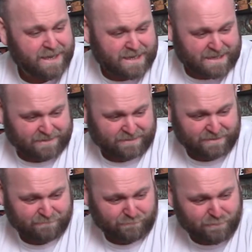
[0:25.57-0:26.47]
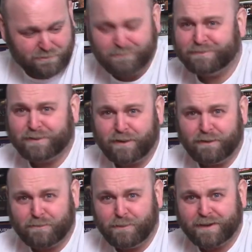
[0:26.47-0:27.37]
You see, Root, the
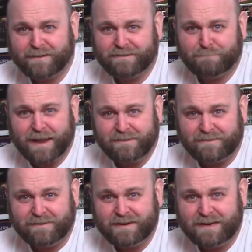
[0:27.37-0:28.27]
Clockwork Expansion,